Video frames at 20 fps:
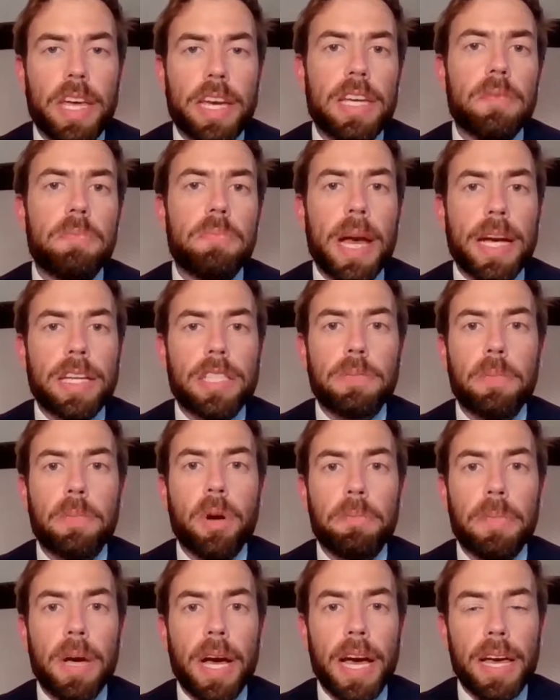So they impact
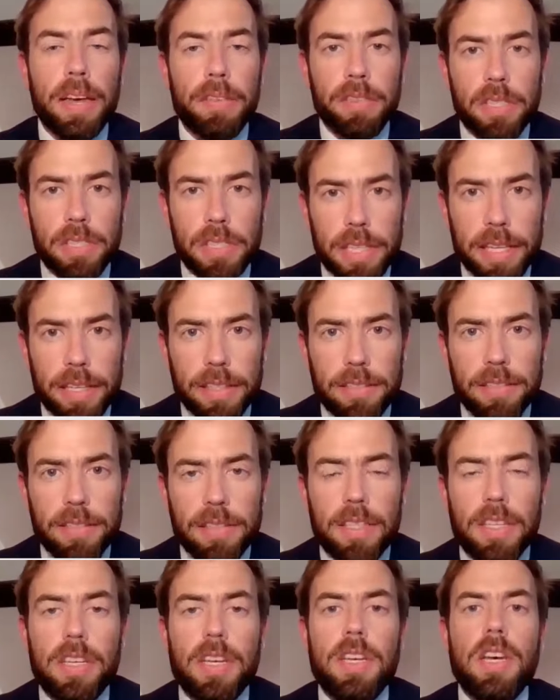upon behaviours
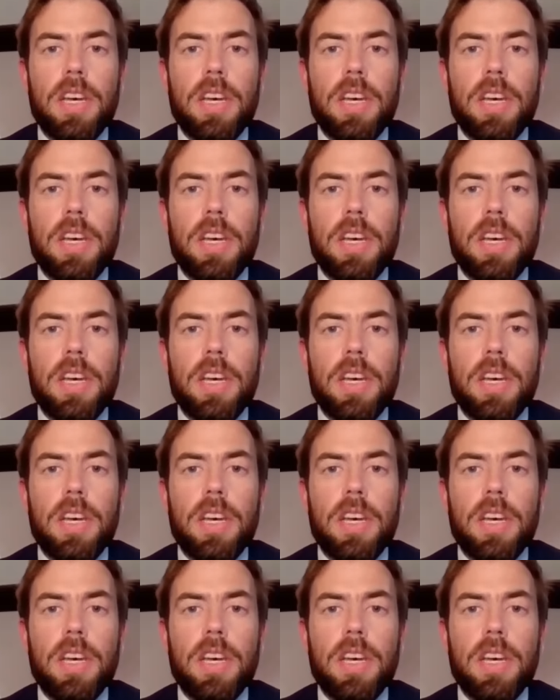less.